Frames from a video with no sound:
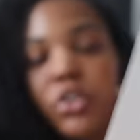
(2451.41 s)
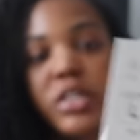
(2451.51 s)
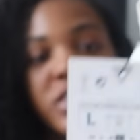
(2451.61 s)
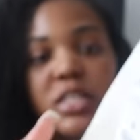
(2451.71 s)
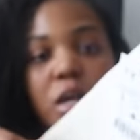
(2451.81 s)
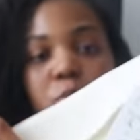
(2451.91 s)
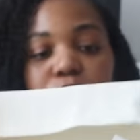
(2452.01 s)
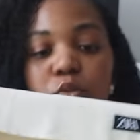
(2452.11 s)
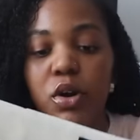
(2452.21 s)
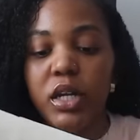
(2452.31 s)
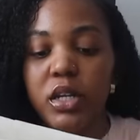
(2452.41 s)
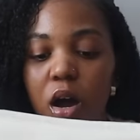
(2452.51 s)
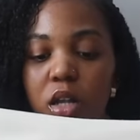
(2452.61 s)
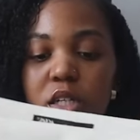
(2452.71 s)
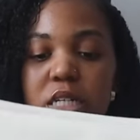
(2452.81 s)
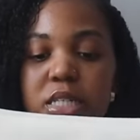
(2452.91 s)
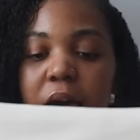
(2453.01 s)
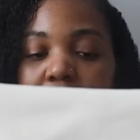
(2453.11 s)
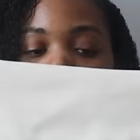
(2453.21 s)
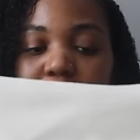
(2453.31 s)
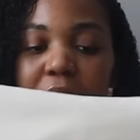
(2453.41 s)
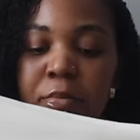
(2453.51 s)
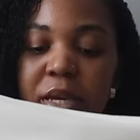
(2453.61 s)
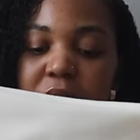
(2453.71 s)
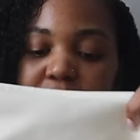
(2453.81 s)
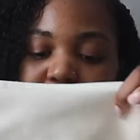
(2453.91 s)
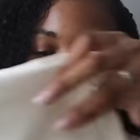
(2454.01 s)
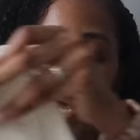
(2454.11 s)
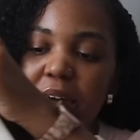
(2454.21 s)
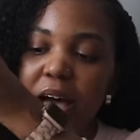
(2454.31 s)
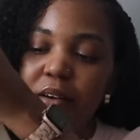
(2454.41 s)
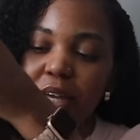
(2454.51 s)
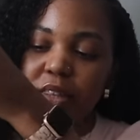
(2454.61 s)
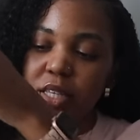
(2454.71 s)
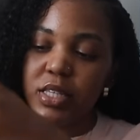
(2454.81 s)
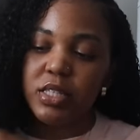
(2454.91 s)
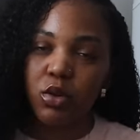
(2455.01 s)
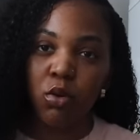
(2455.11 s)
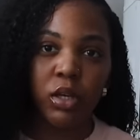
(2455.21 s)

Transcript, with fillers: you can see they were $40. And again, because they kind of have like this